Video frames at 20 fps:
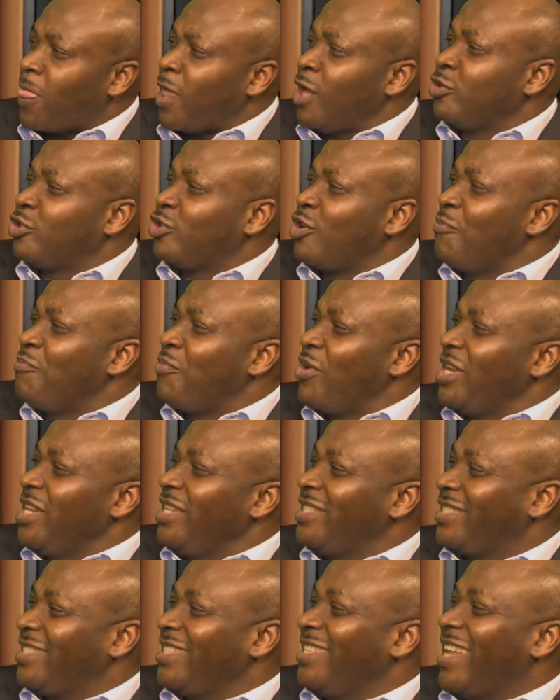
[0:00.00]

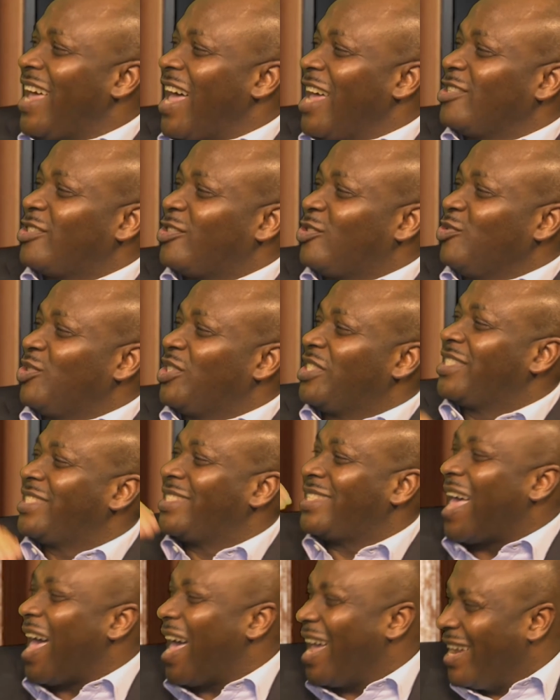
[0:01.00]
Somebody still has to
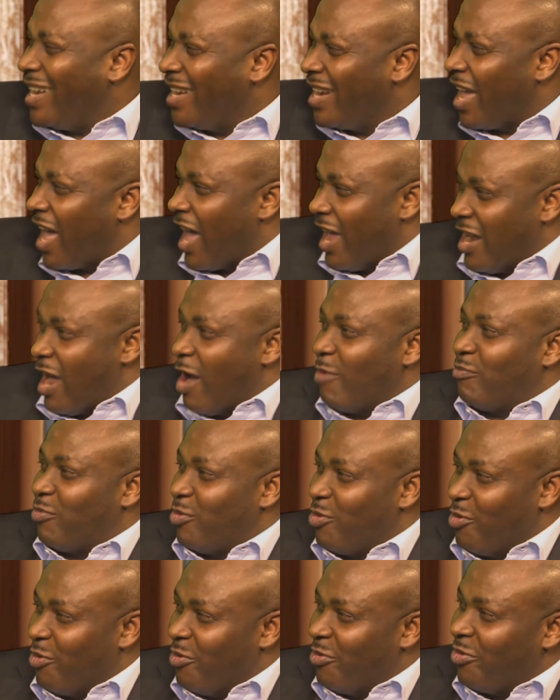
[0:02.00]
sign and
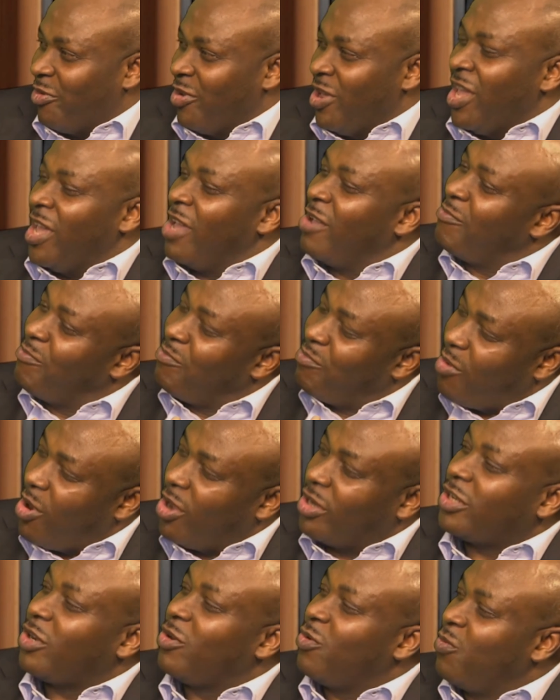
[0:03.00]
approve,
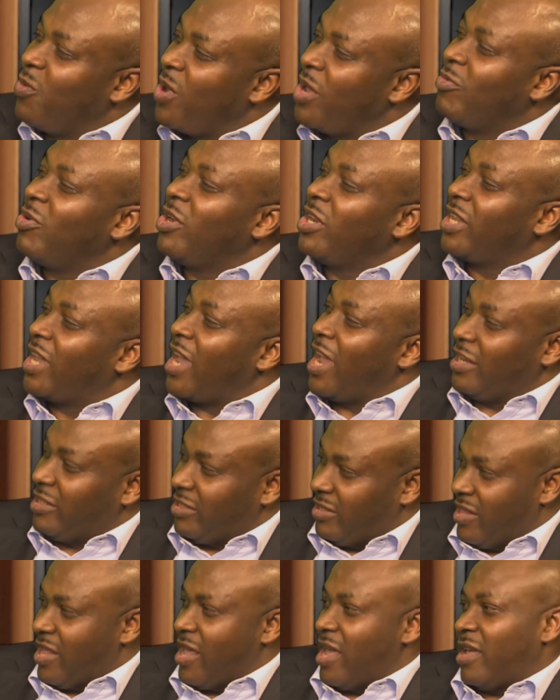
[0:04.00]
but we will get
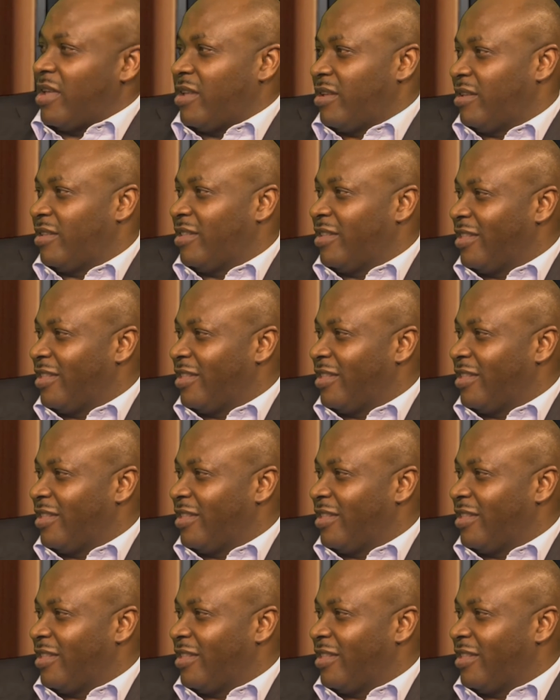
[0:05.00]
there.